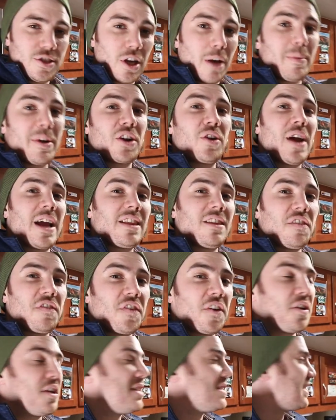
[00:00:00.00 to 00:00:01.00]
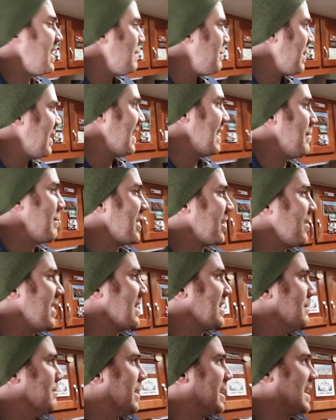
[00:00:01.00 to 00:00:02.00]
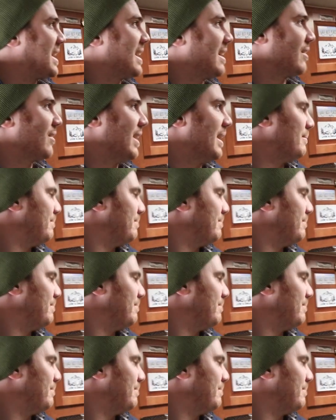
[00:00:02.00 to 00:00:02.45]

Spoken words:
So I'm gonna crank the furnace up, and then I'm gonna crank the buddy heater